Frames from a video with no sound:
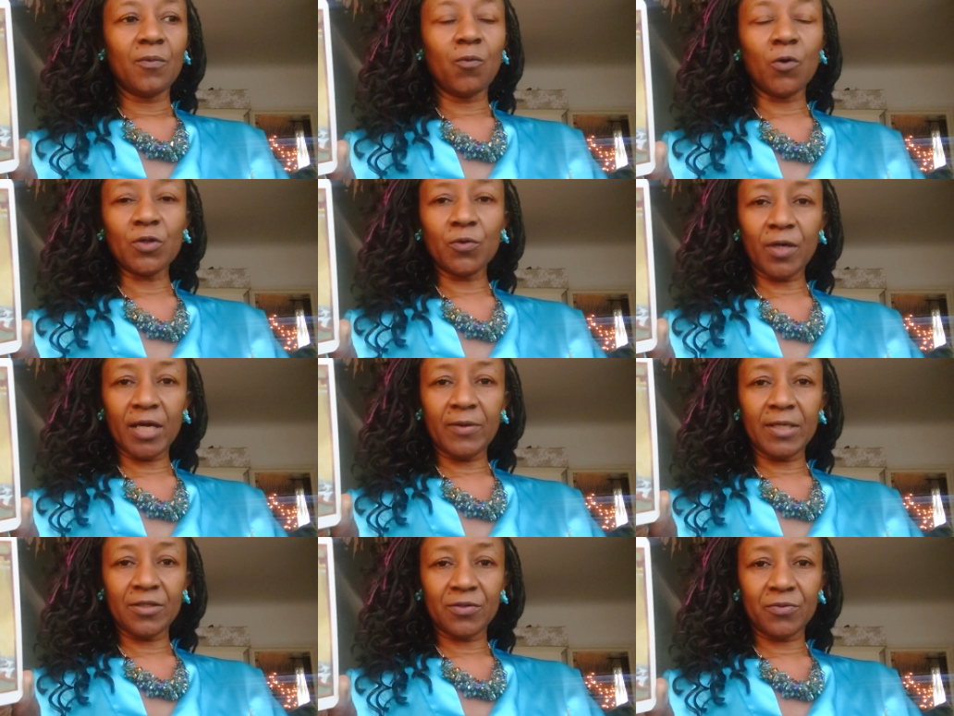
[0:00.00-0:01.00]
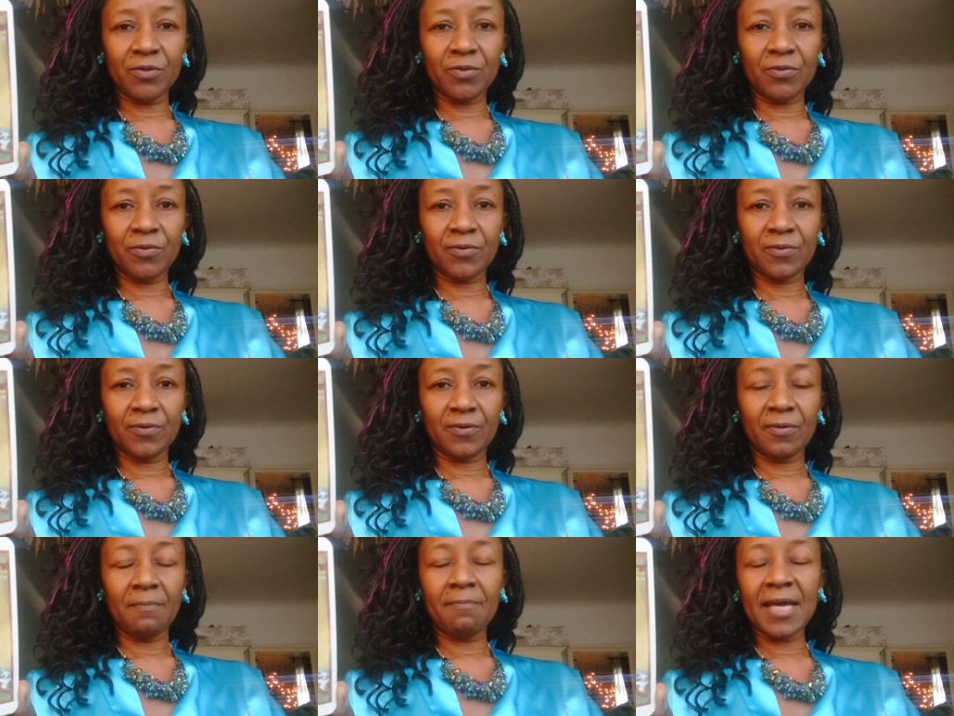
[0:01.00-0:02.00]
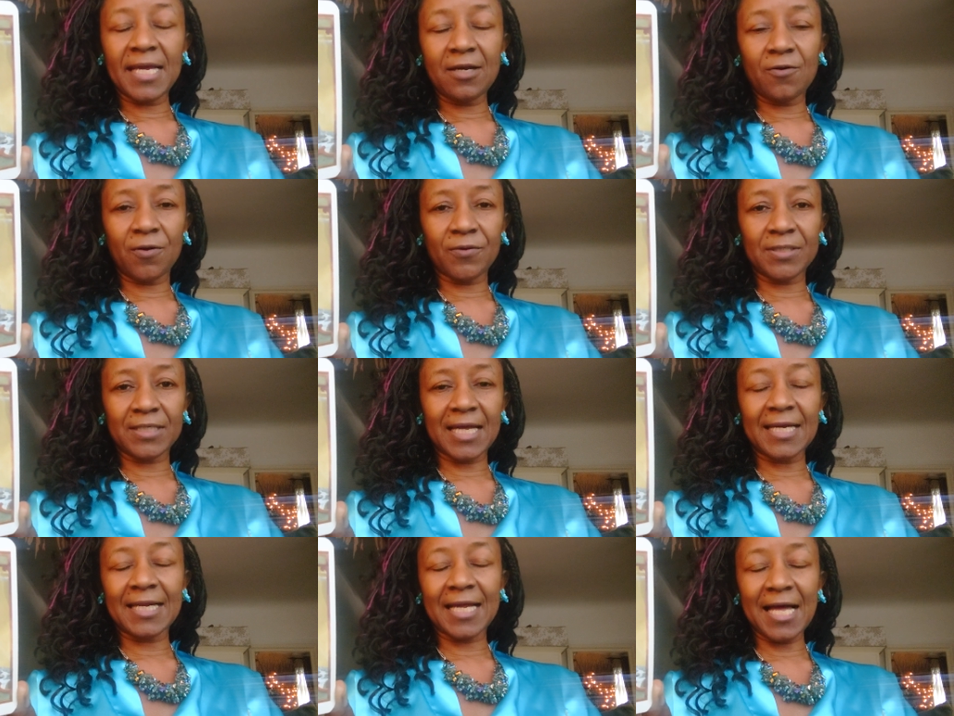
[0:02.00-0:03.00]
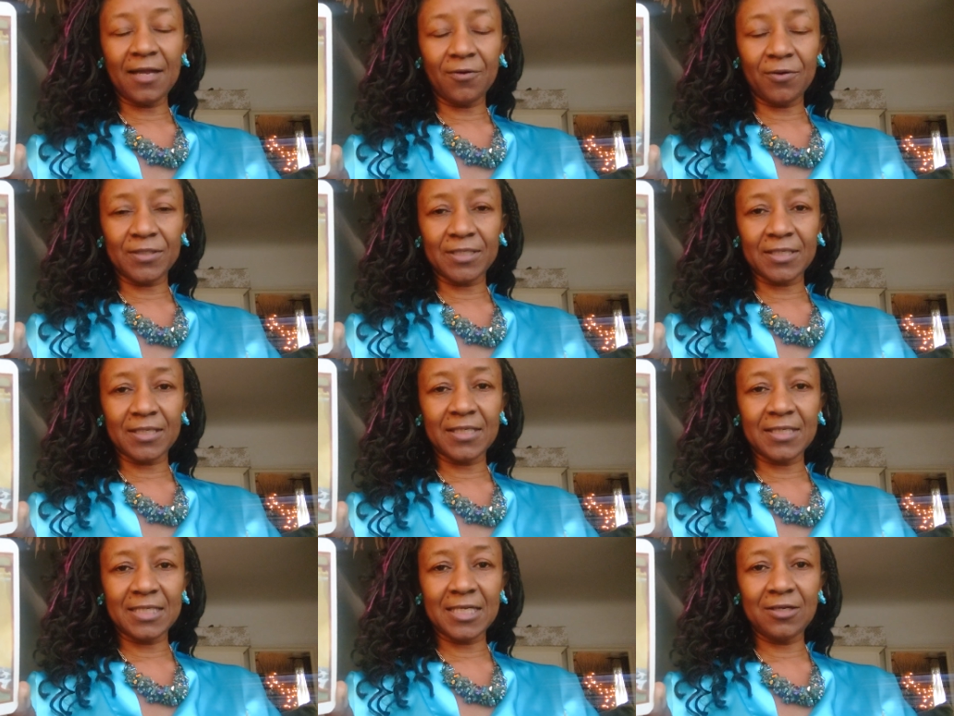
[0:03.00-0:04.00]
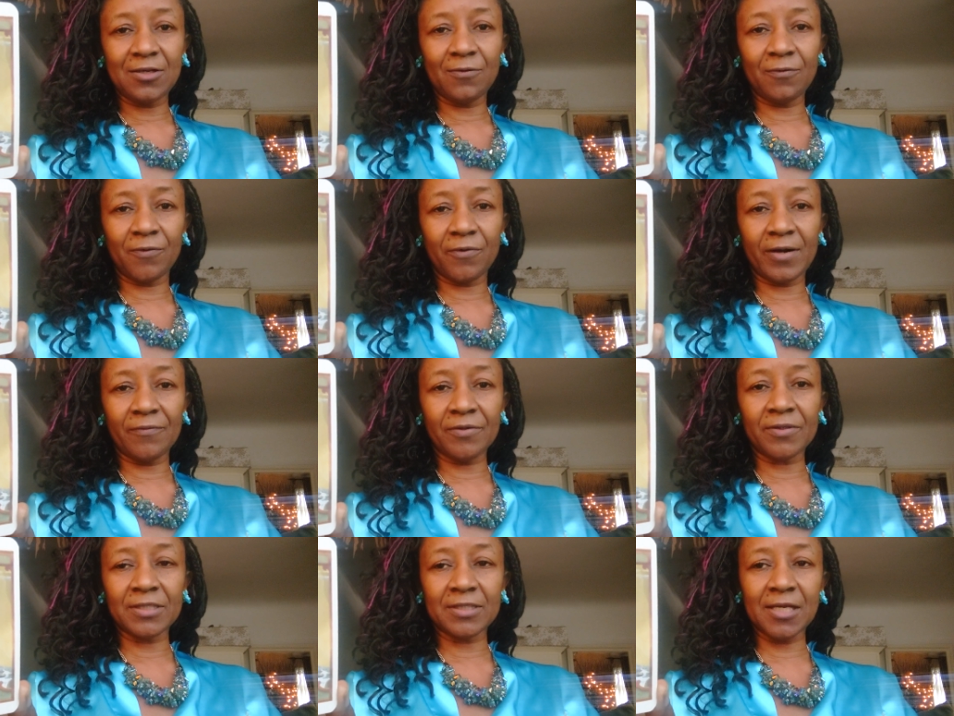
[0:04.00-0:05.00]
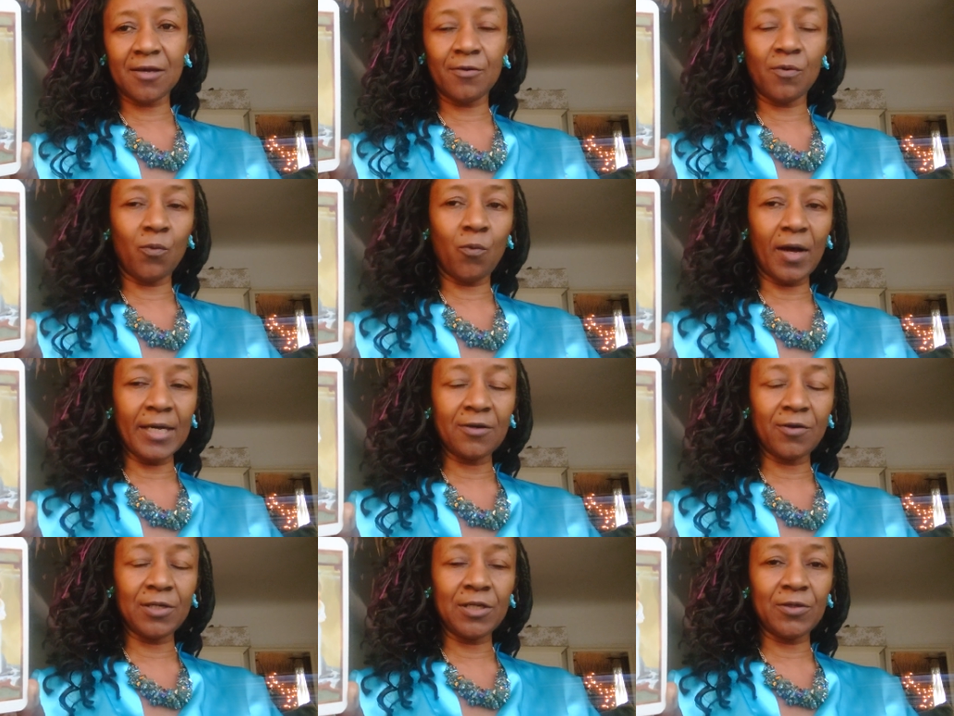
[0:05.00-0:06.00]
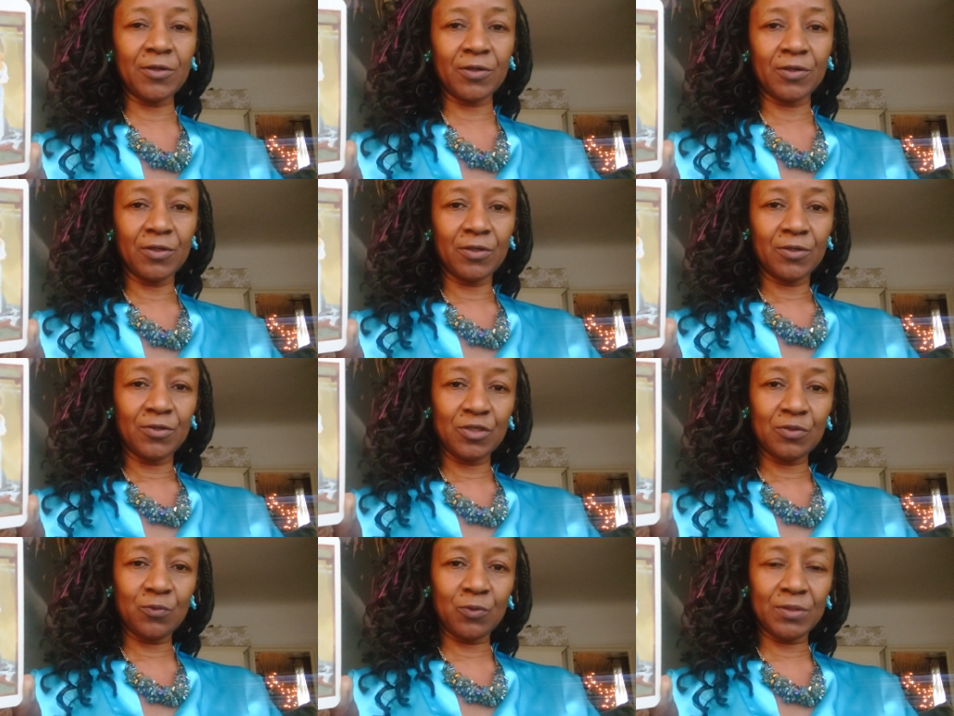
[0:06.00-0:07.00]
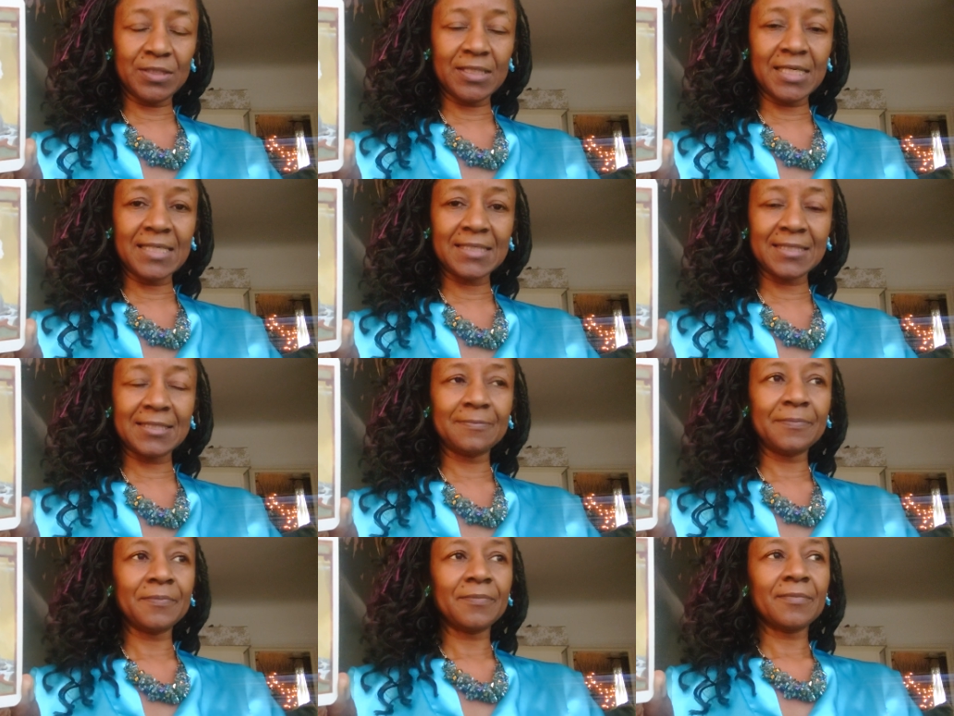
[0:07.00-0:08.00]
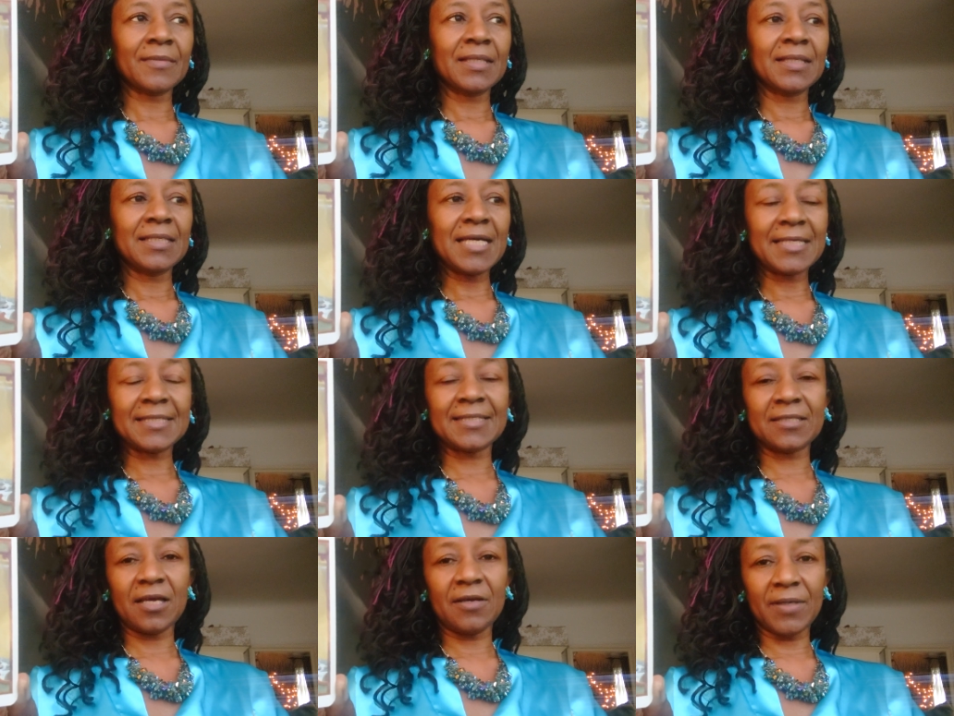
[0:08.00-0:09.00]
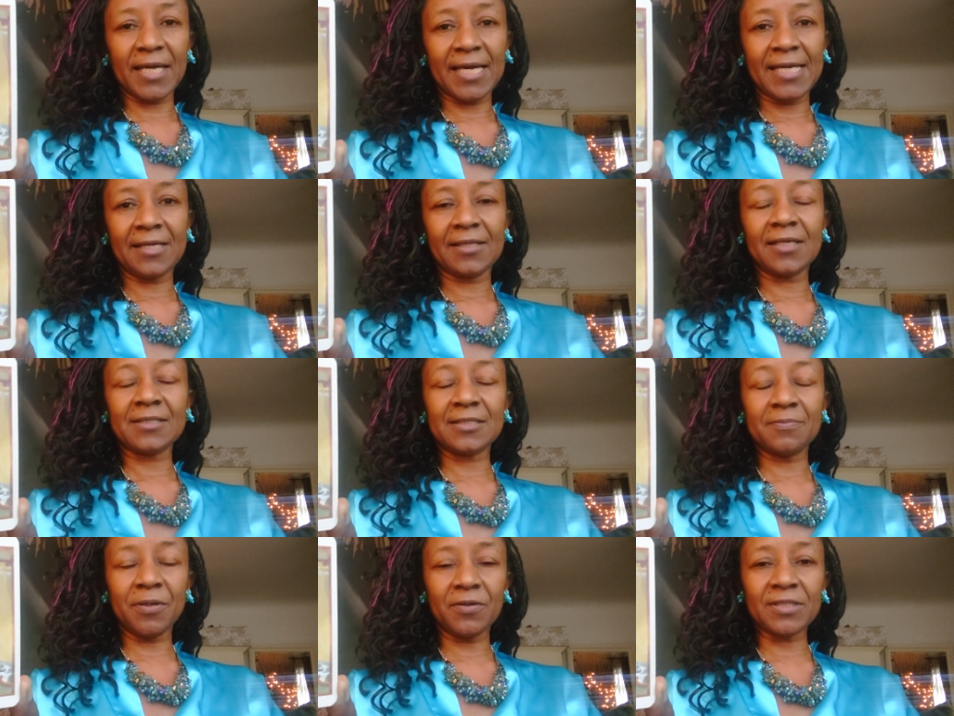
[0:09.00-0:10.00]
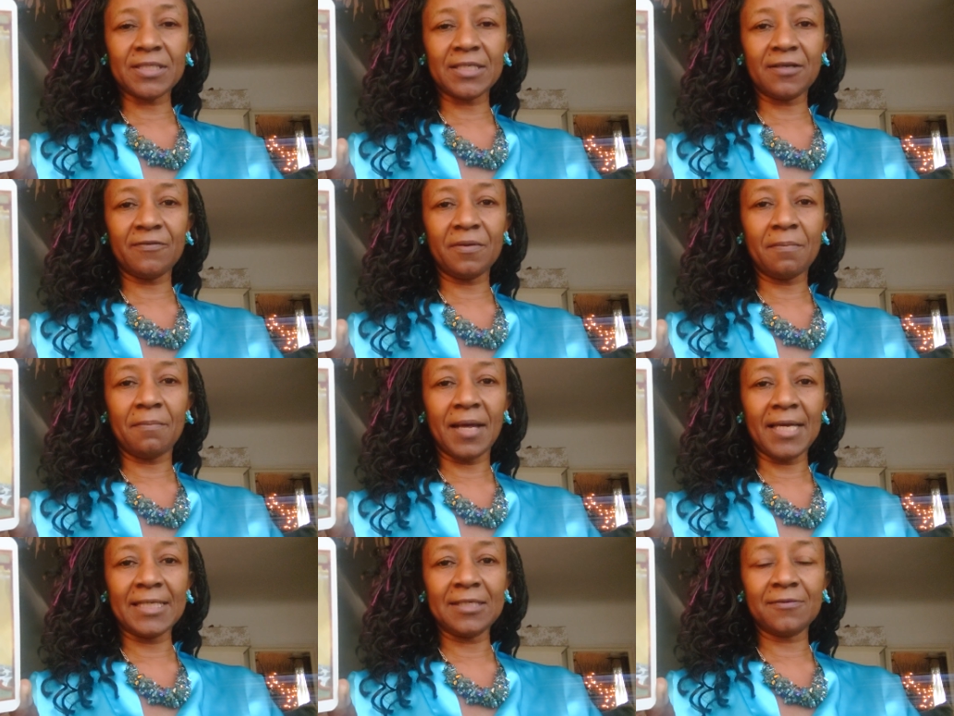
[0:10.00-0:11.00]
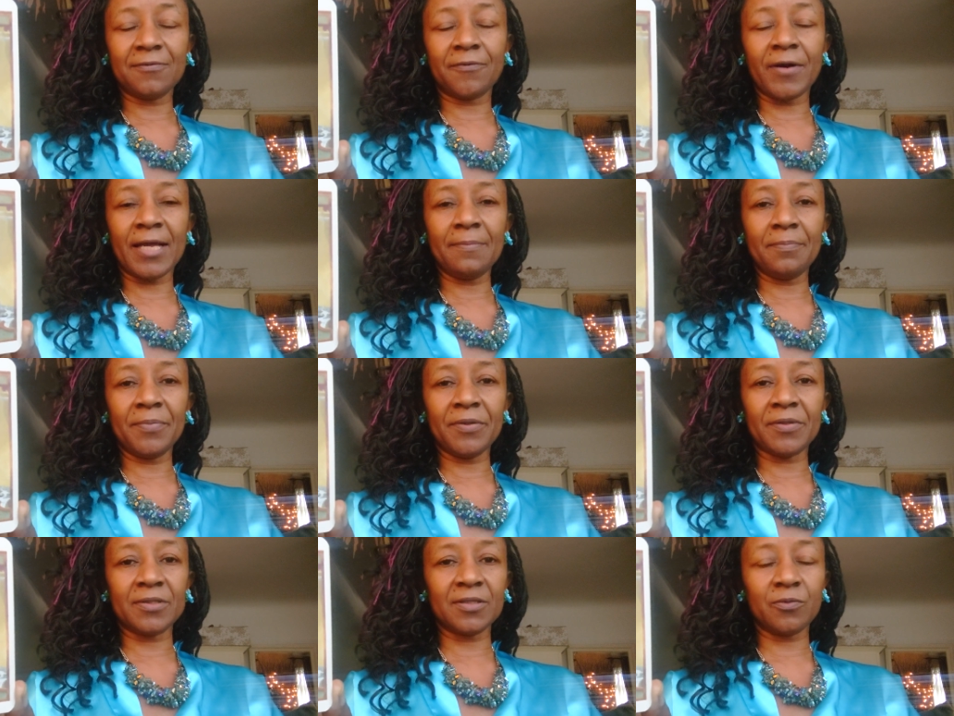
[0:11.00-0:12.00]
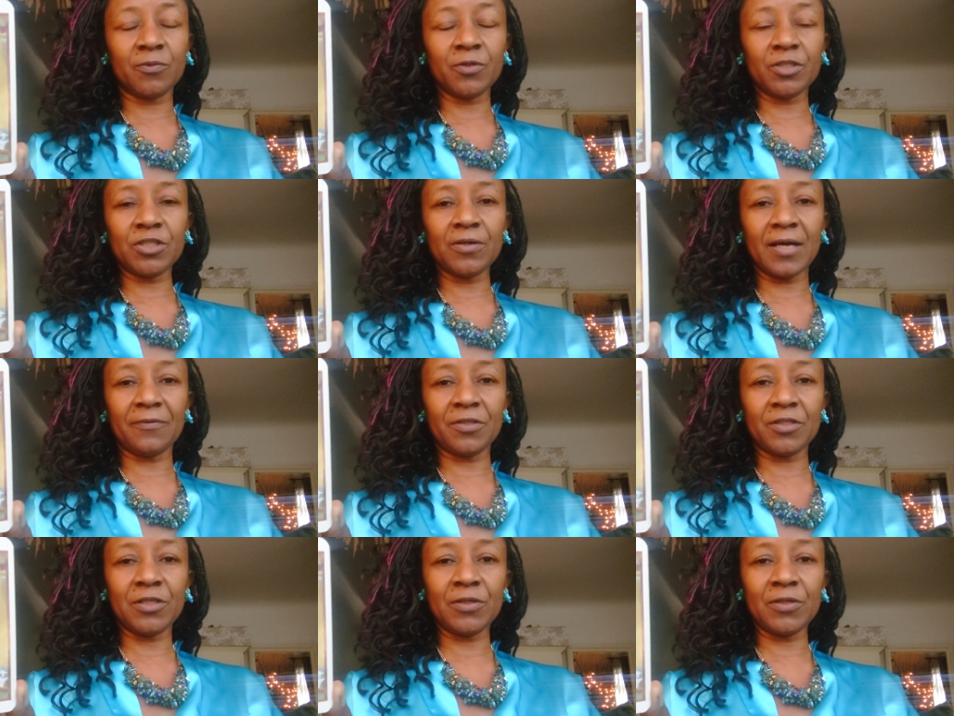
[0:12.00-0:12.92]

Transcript: what you're going through may not and cannot continue forever, so why not look towards this? Yes, okay, that's a positive mind frame, but what do you have to